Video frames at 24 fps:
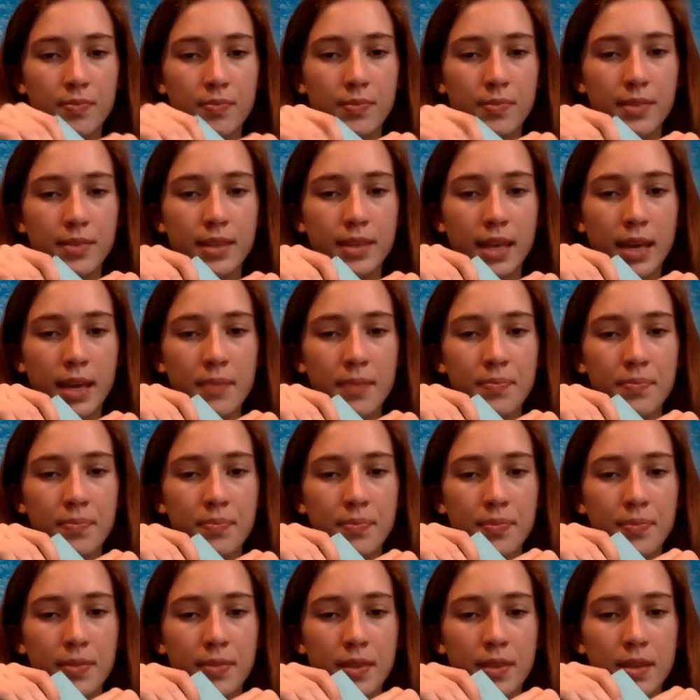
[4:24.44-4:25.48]
Okay?
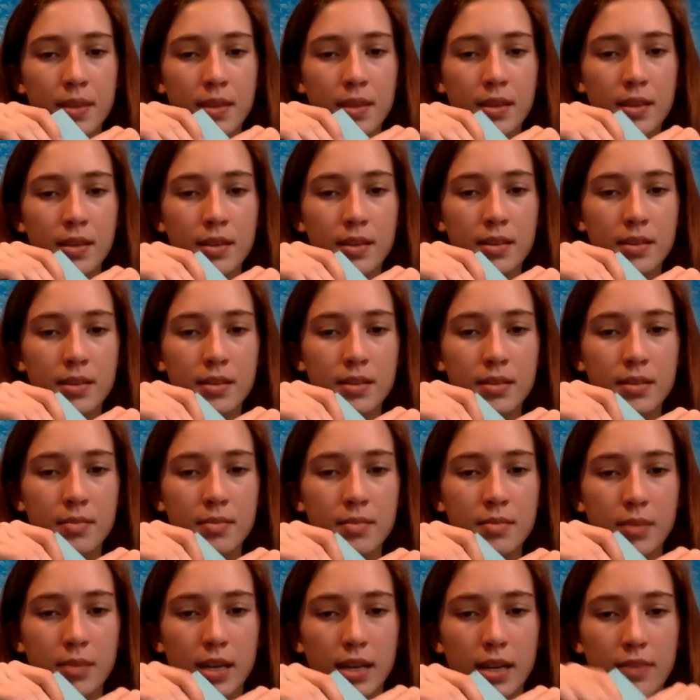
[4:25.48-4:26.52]

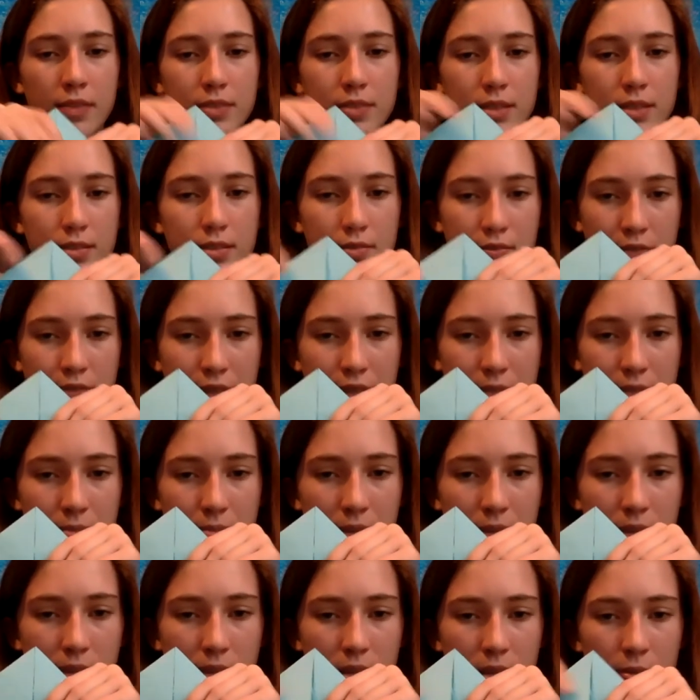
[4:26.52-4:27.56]
Might have to fix
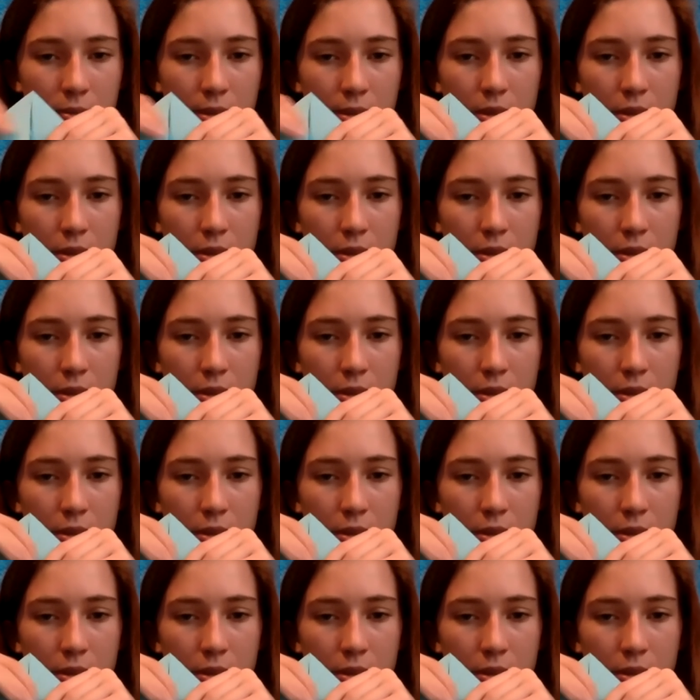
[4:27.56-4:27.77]
mine a little bit.